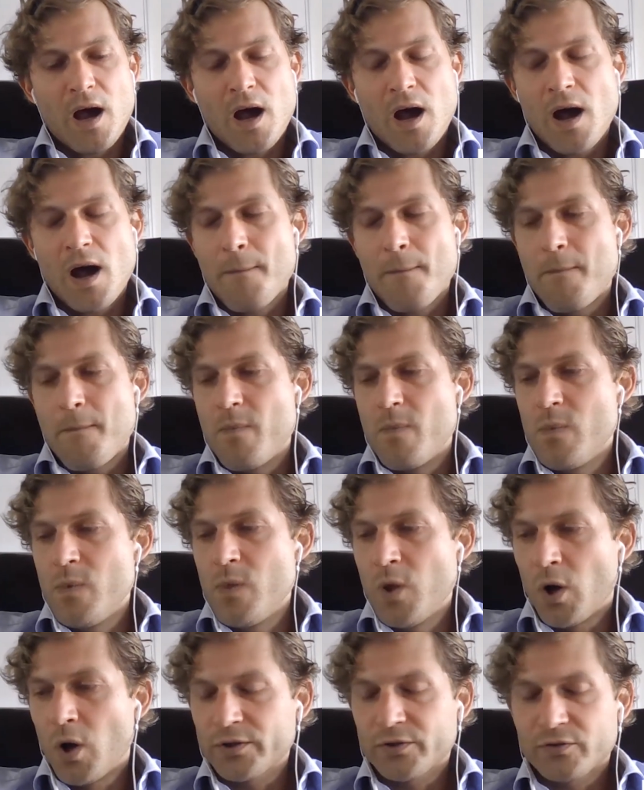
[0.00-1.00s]

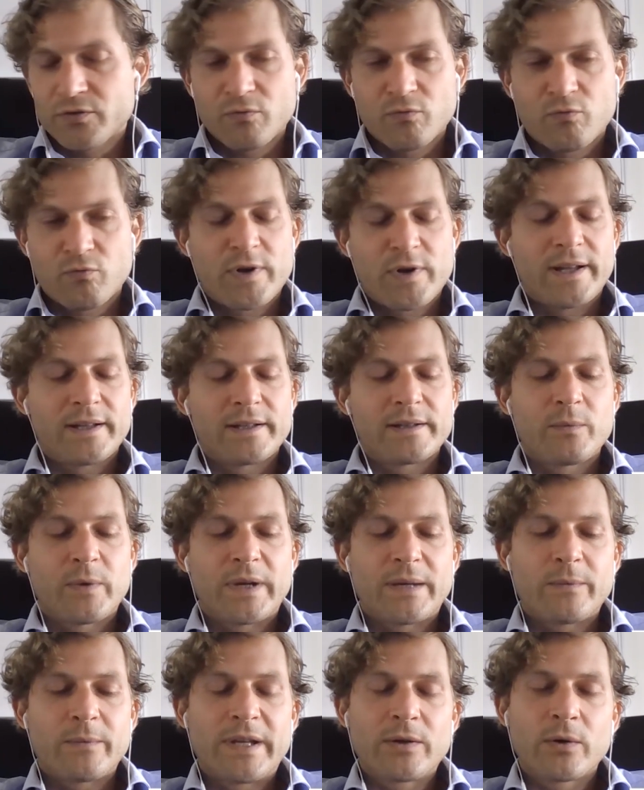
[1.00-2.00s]
Not really.
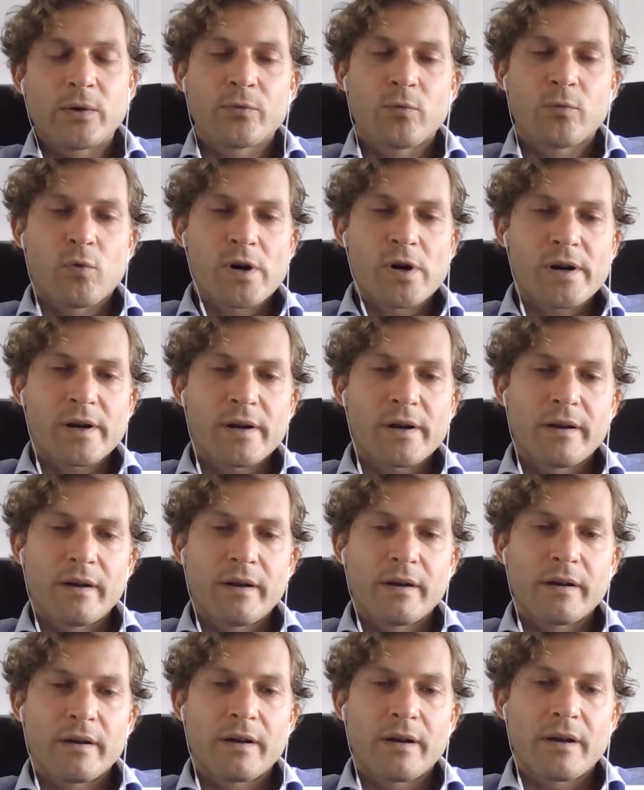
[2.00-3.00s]
We don't work
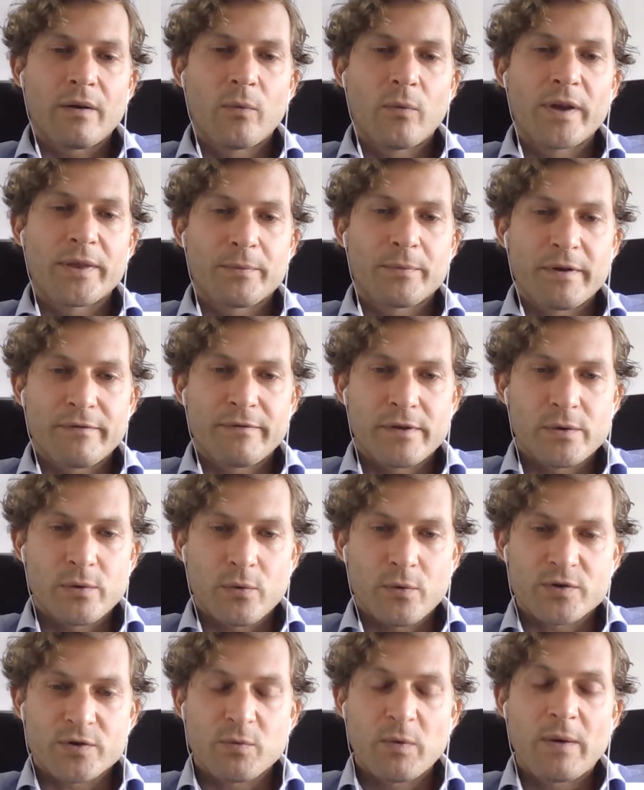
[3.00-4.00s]
with
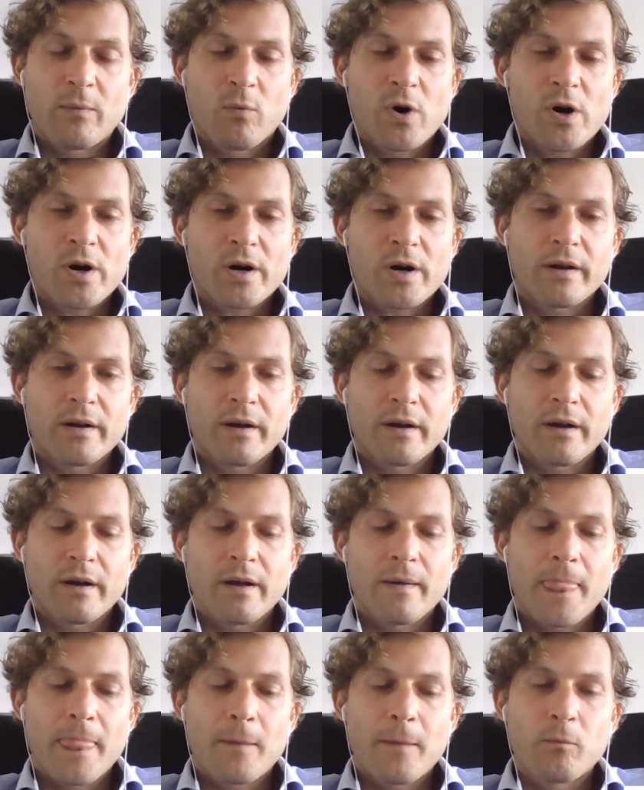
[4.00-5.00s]
reviews. We work
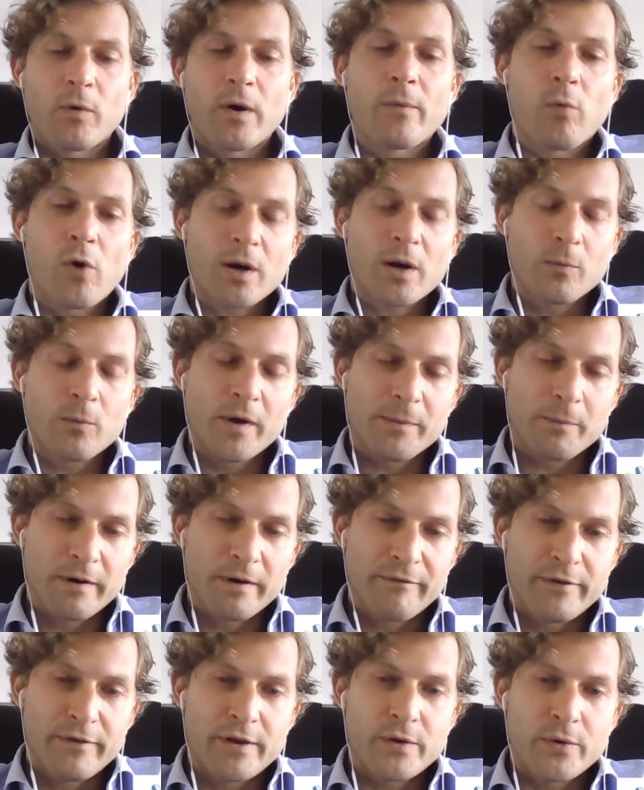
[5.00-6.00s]
with
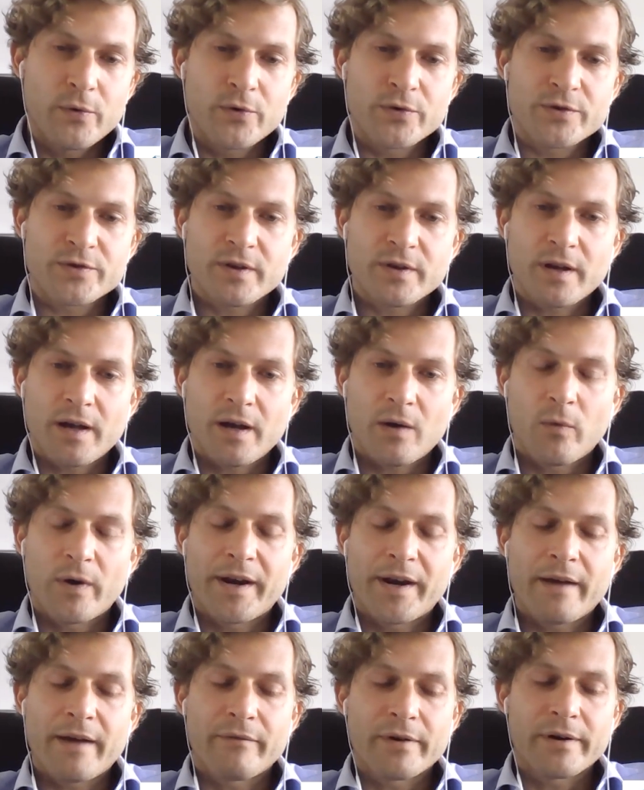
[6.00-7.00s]
reviews
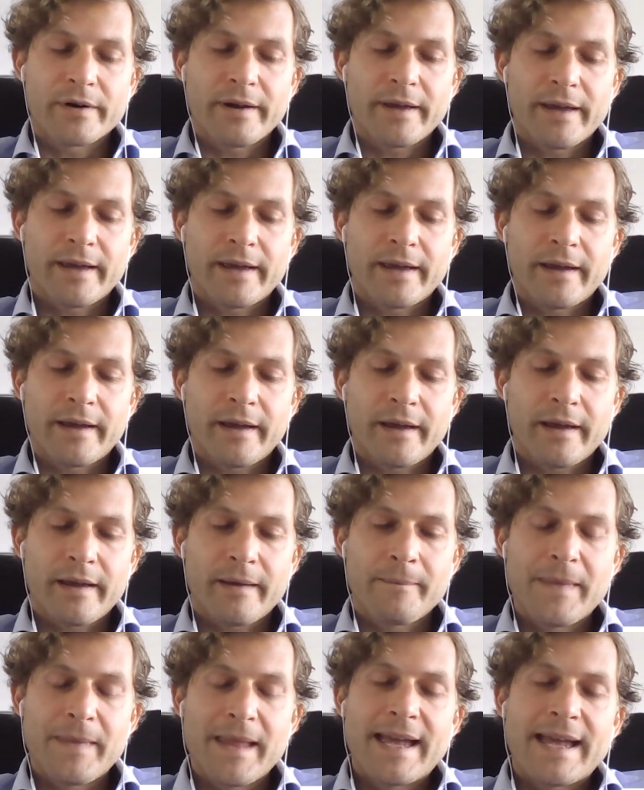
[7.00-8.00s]
whenever
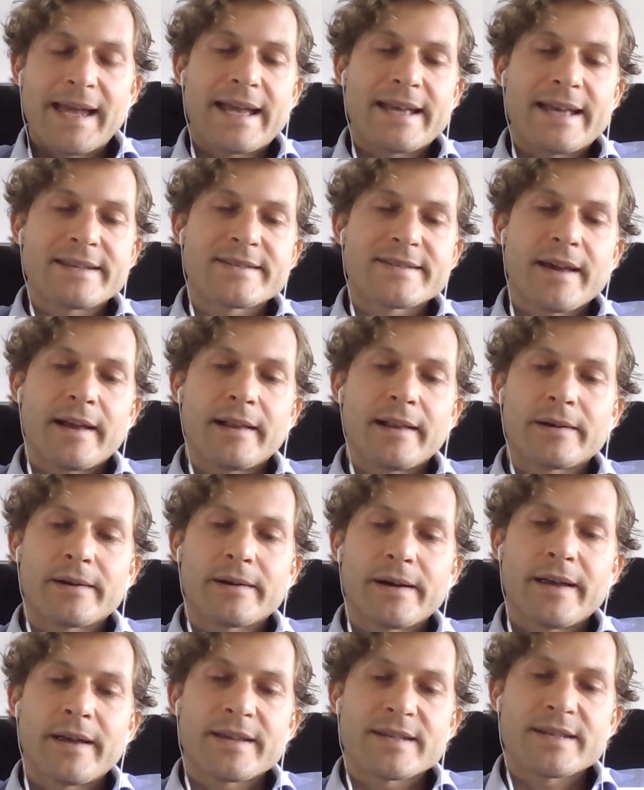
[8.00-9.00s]
a
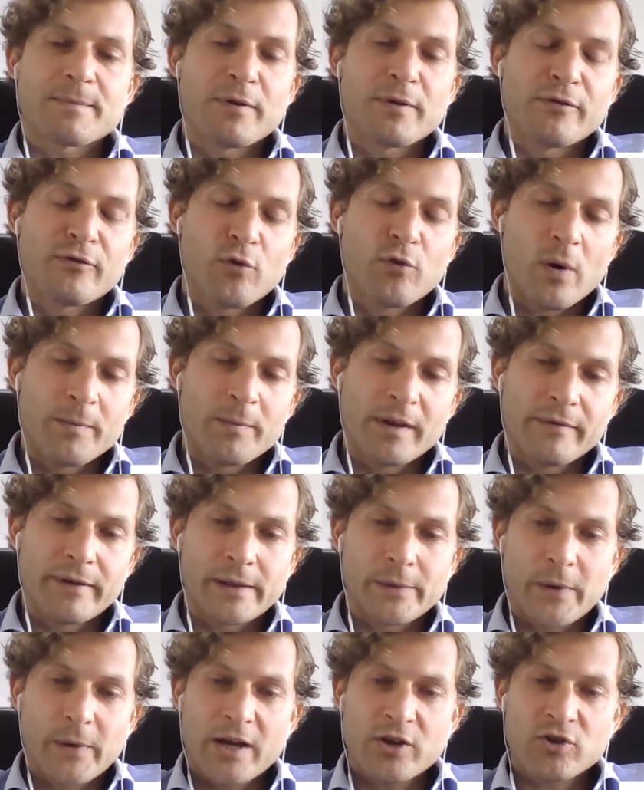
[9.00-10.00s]
seller has performed the
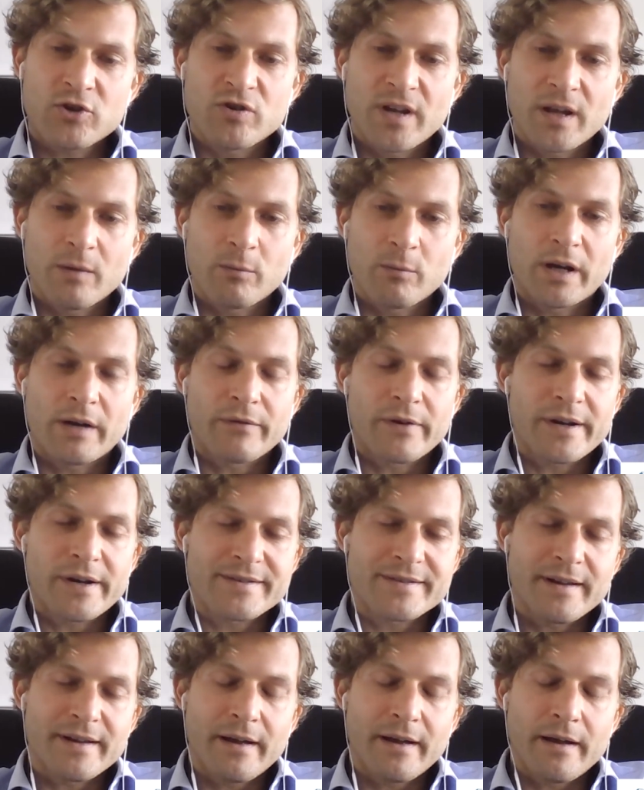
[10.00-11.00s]
valuation, and whenever
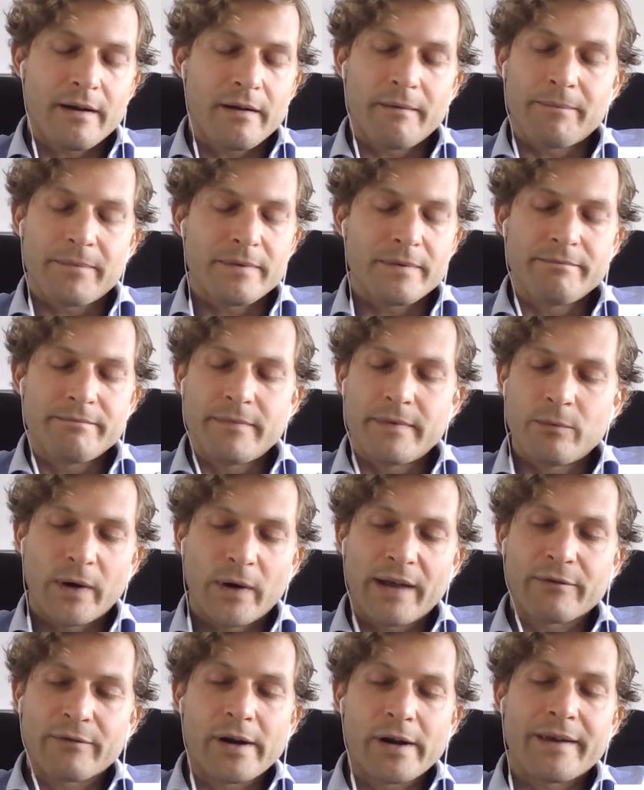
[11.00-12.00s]

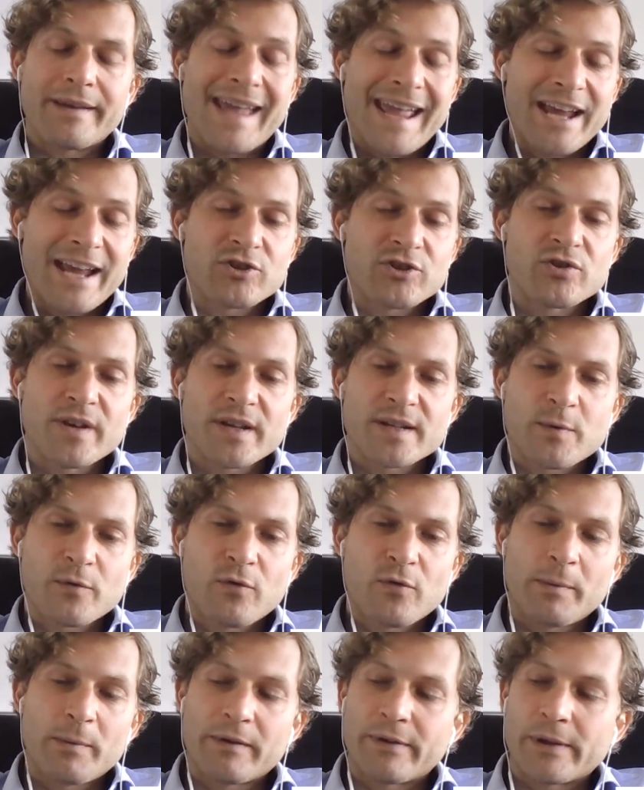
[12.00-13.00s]
an agent has
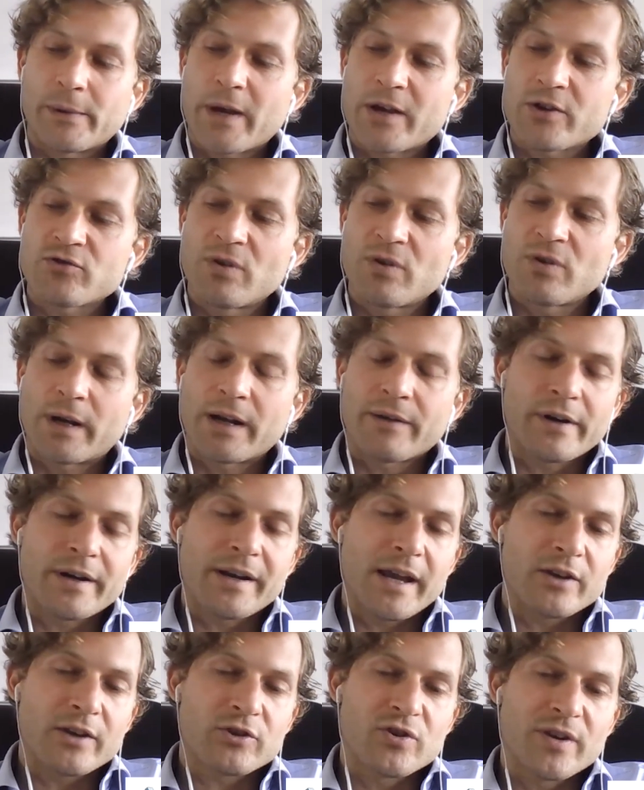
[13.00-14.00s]
performed the valuation, and whenever
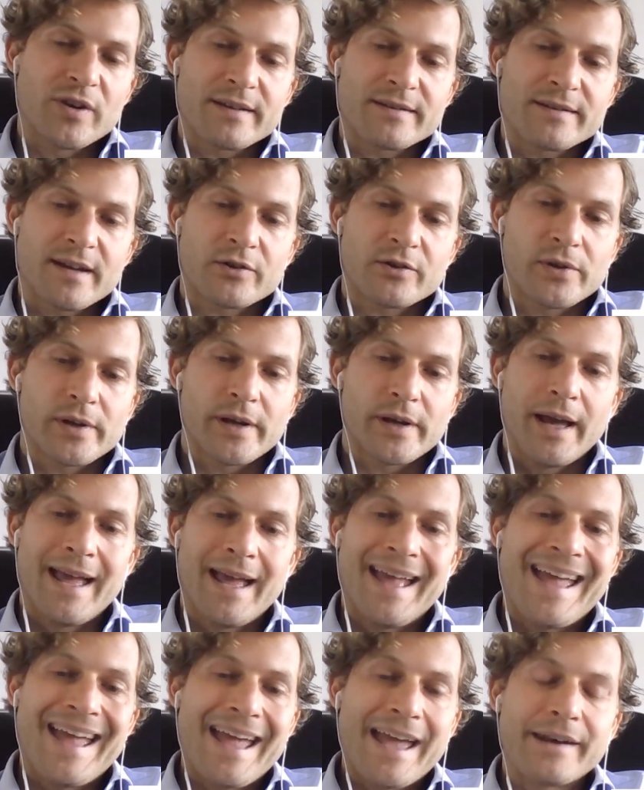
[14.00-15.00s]
an agent has actually
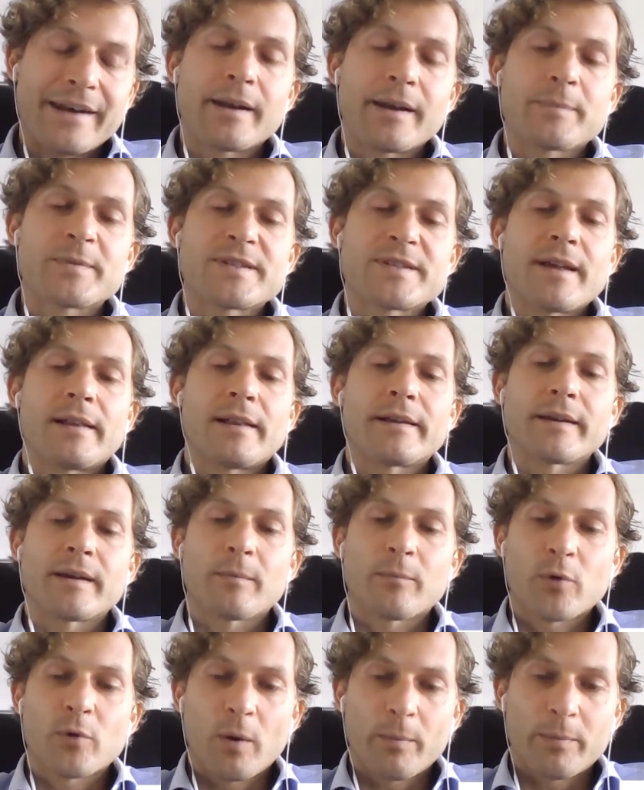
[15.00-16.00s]
ended up selling
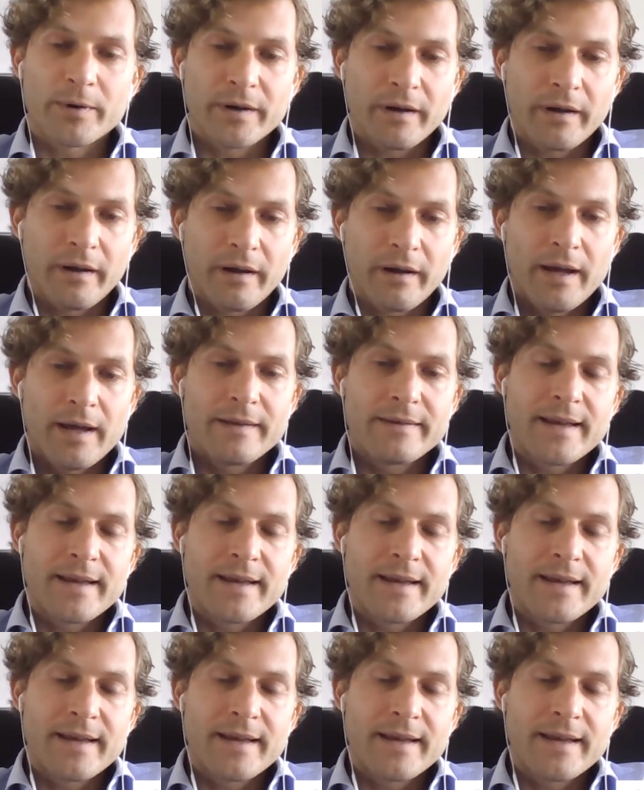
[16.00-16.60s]
a property.